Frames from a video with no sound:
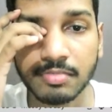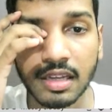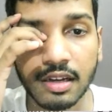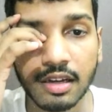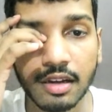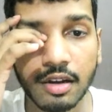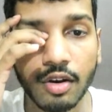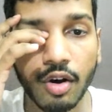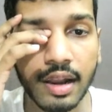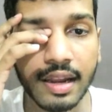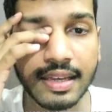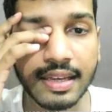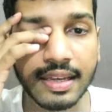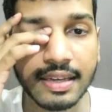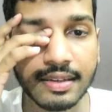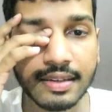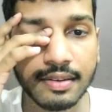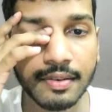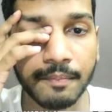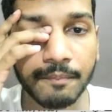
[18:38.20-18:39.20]
calling
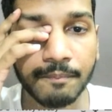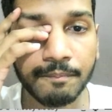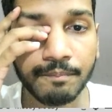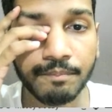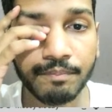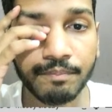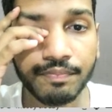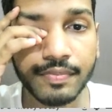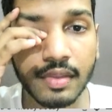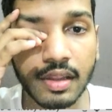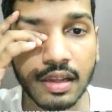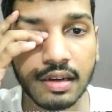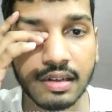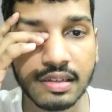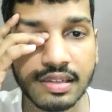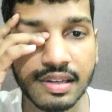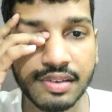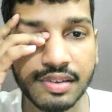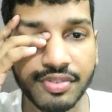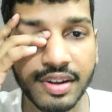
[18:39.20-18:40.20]

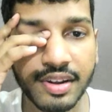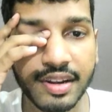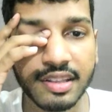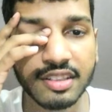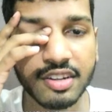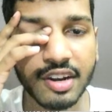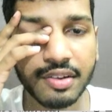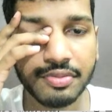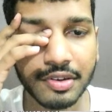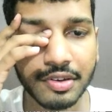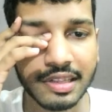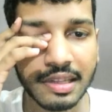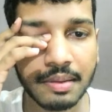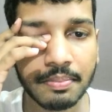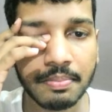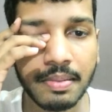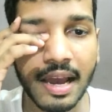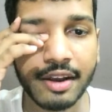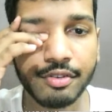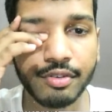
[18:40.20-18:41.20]
different 3-4
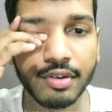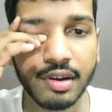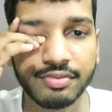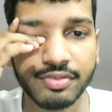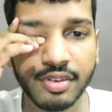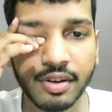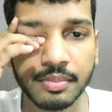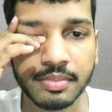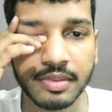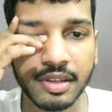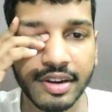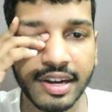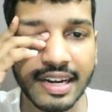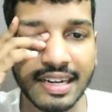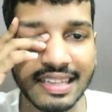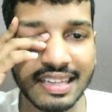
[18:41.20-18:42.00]
supplier to confirm the rates,